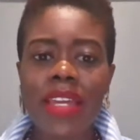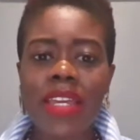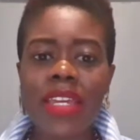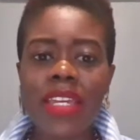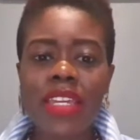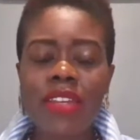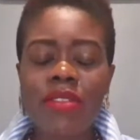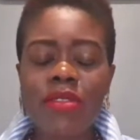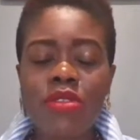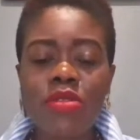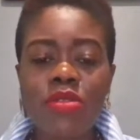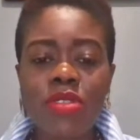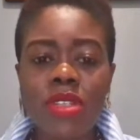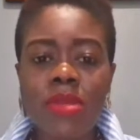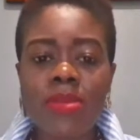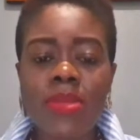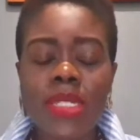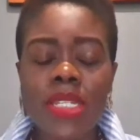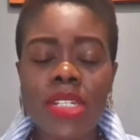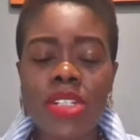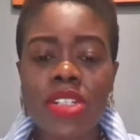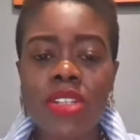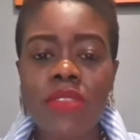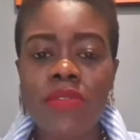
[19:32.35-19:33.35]
It gives you some
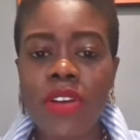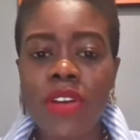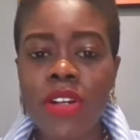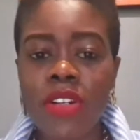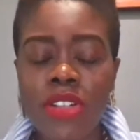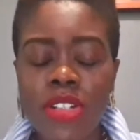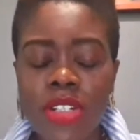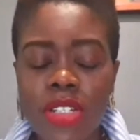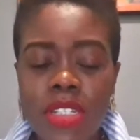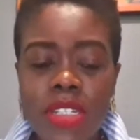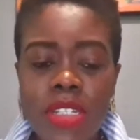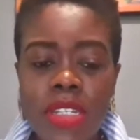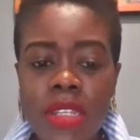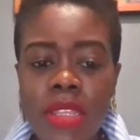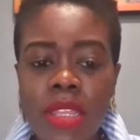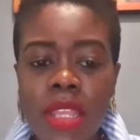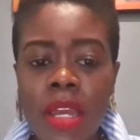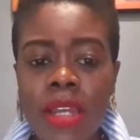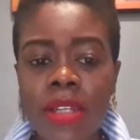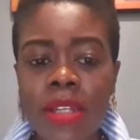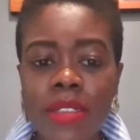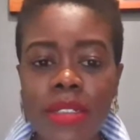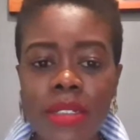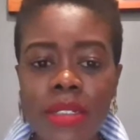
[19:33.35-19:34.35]
sense of urgency.
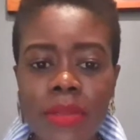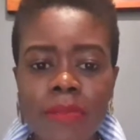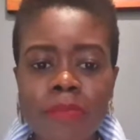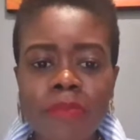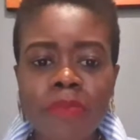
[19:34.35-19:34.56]
Like,